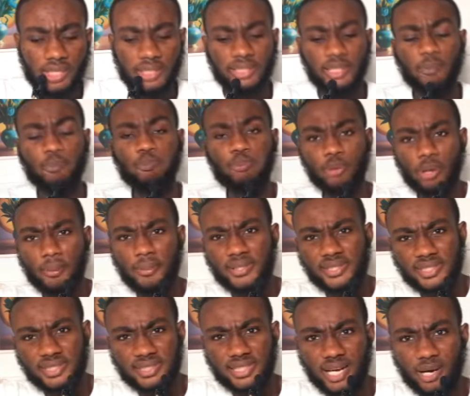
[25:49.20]
The
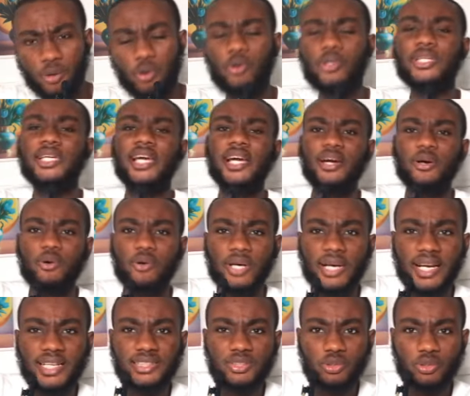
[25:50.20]
promises are or ye or
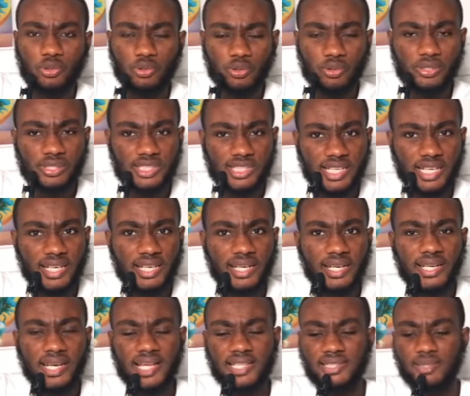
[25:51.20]
catch or share
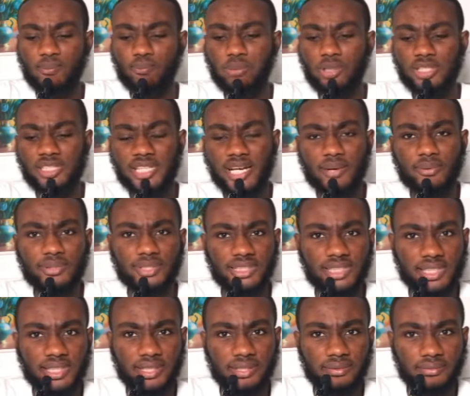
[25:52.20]
and as a bosha or
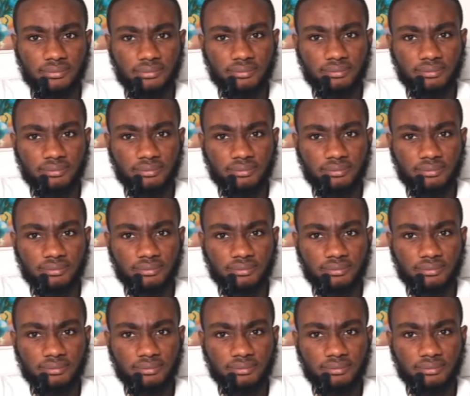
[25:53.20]
share